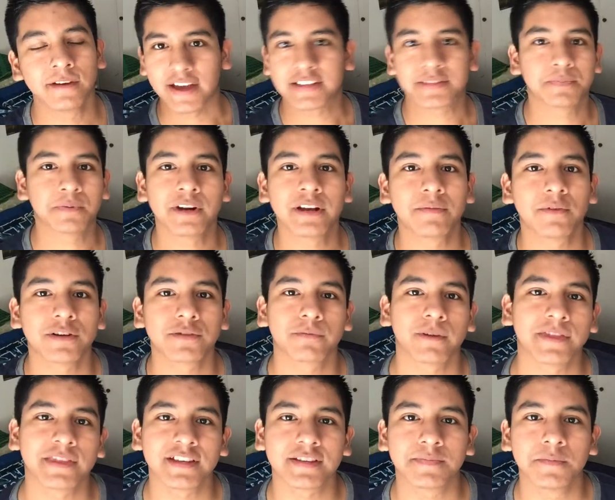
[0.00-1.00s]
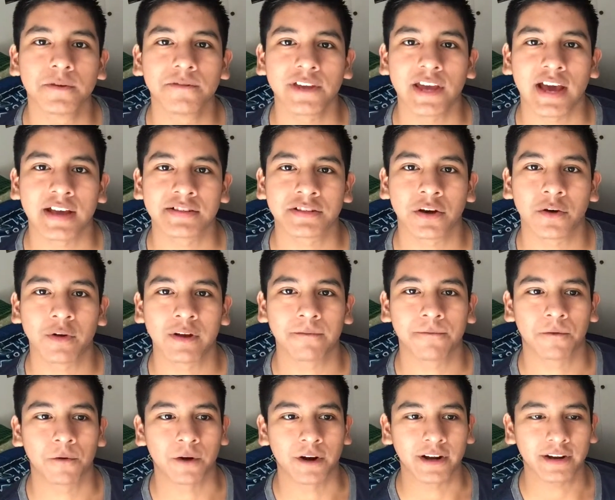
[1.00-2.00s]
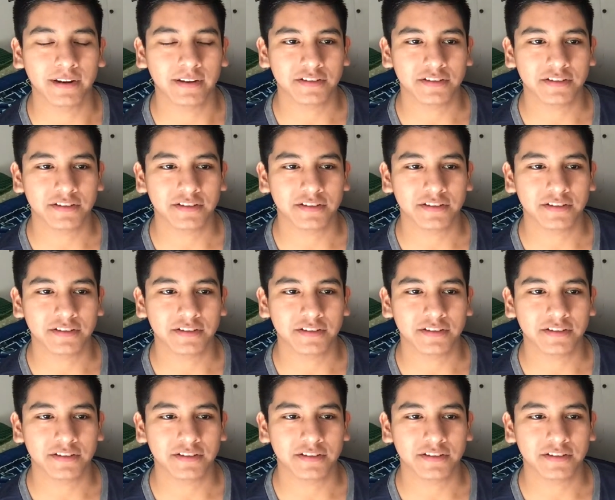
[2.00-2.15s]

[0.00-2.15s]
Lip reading: That's pretty much what this movie has going for it.